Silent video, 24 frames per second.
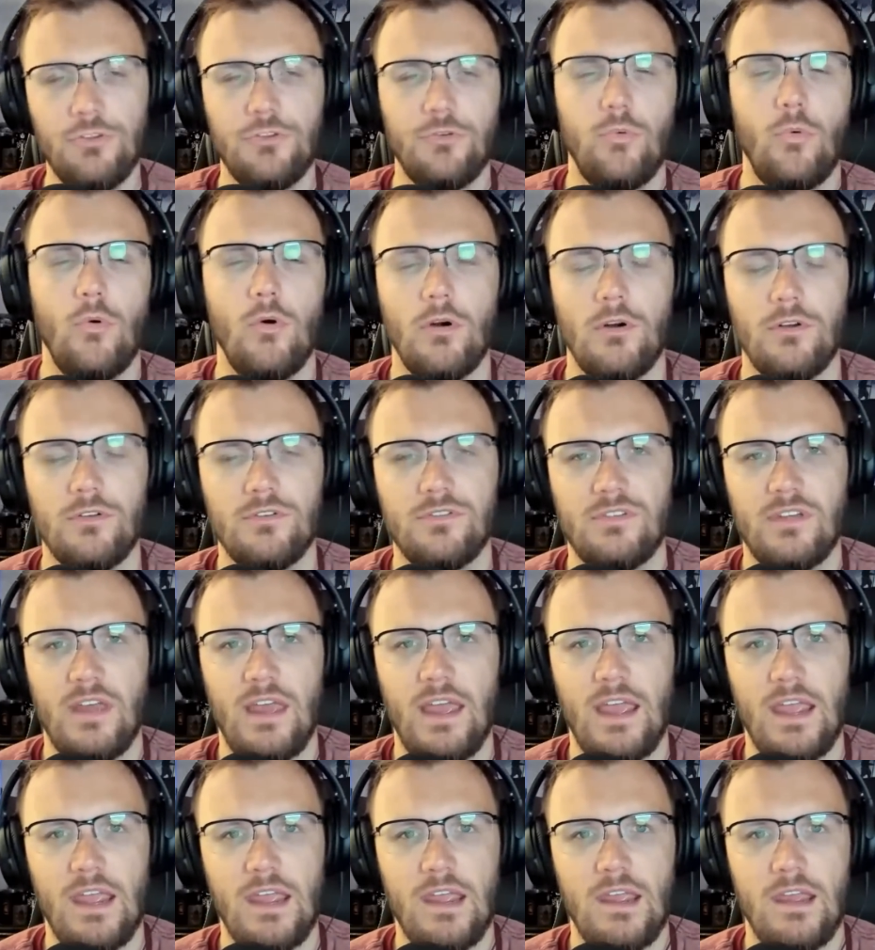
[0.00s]
towards
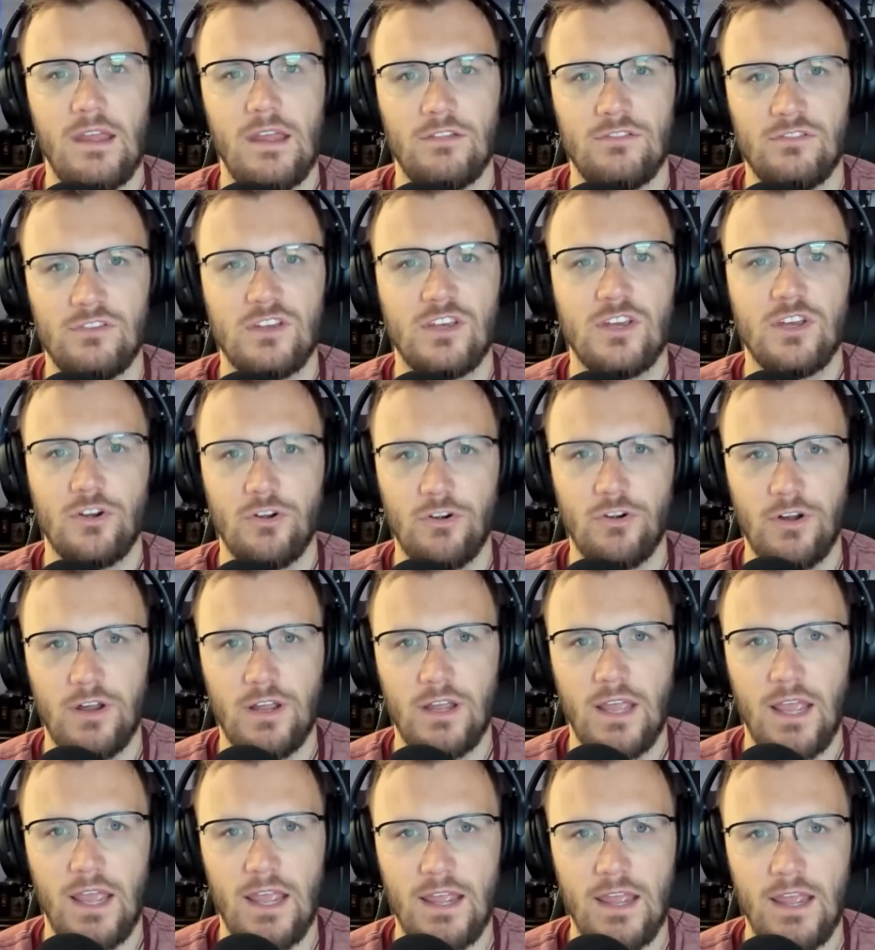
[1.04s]
a
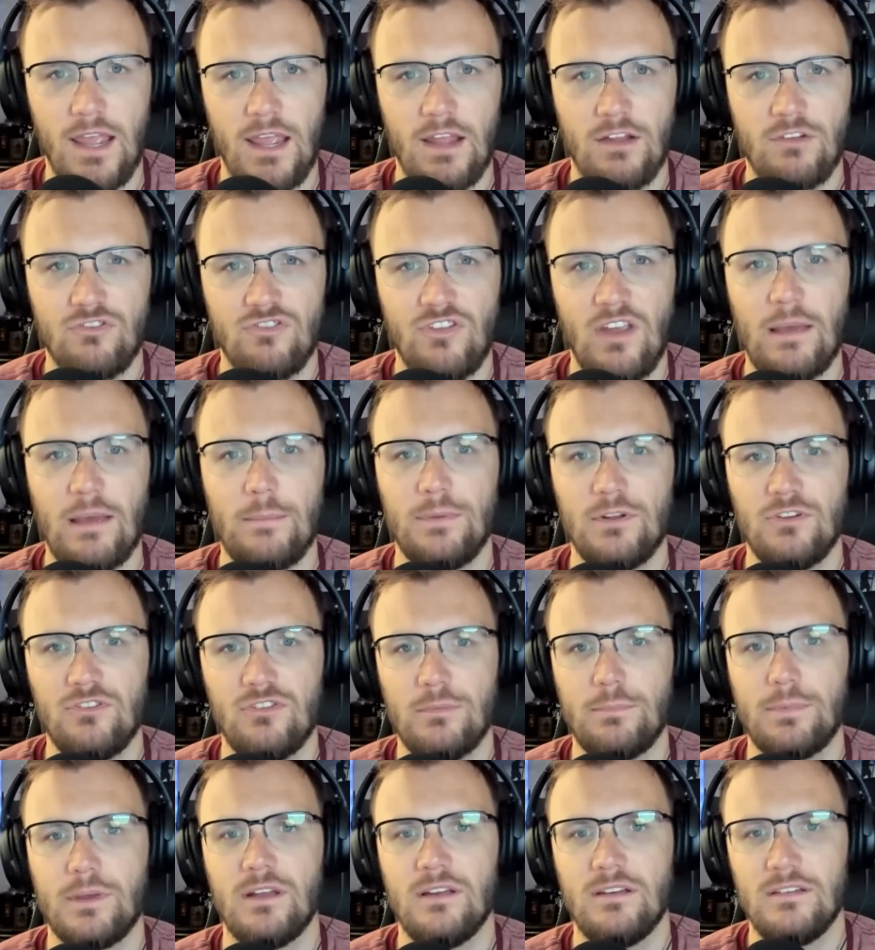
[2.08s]
securing a, a
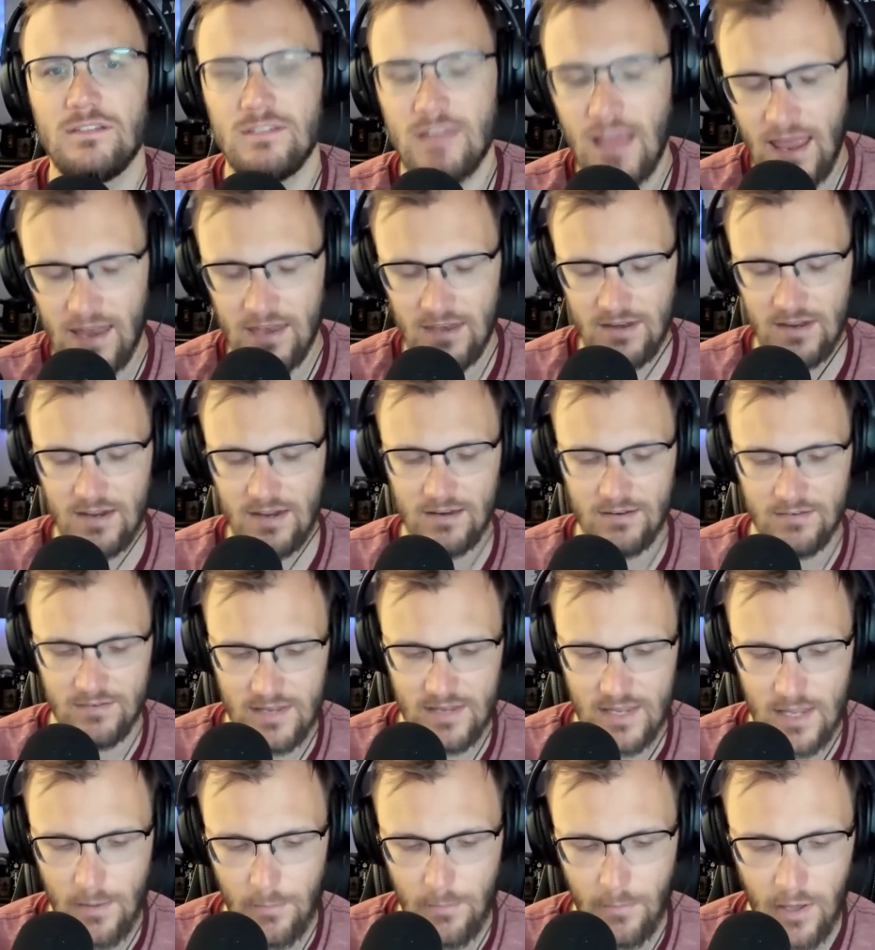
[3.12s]
championship contending
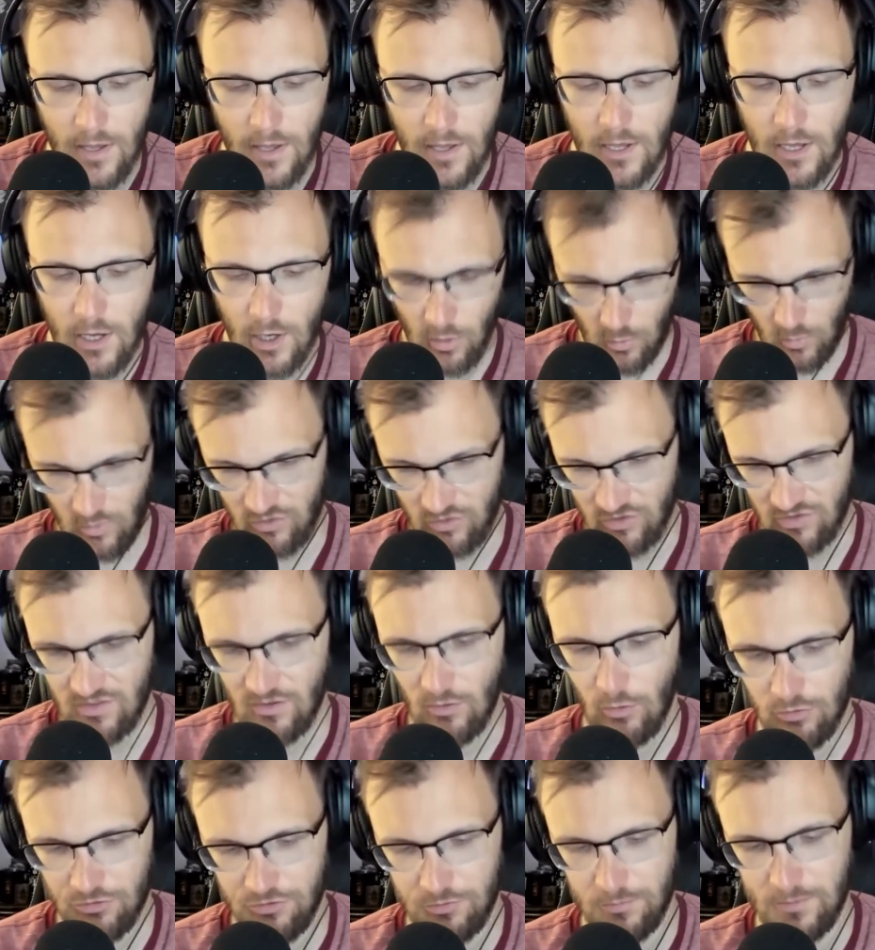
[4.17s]
team, which is
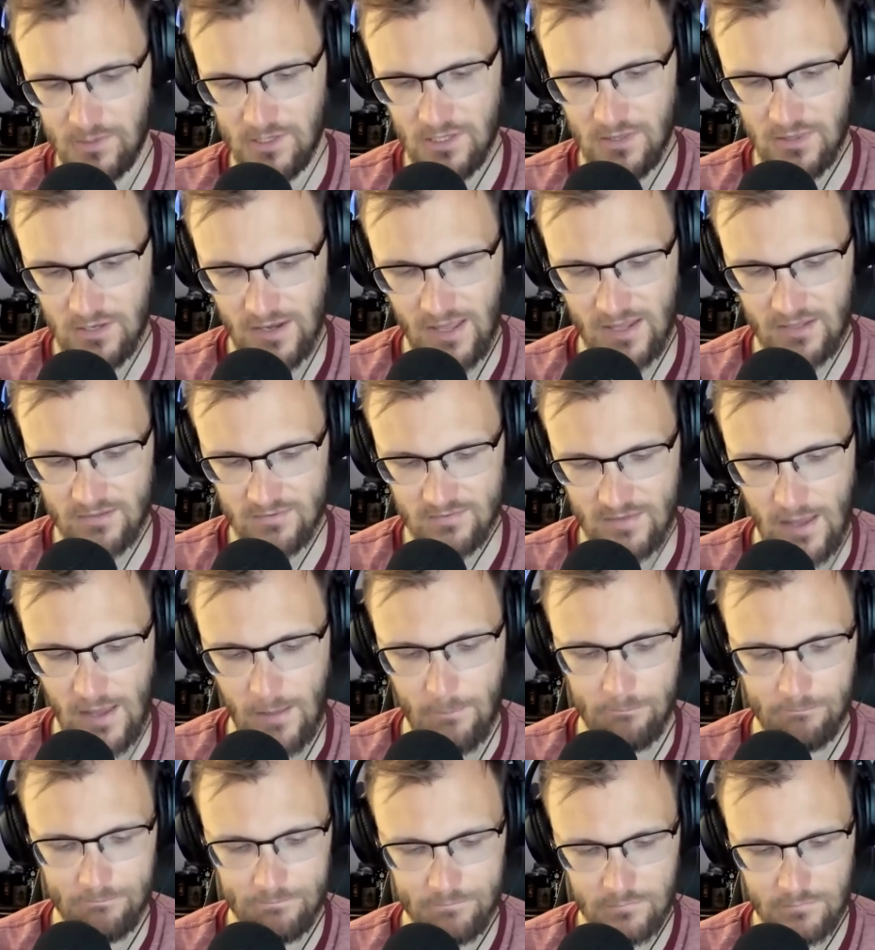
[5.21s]
ultimately the next step.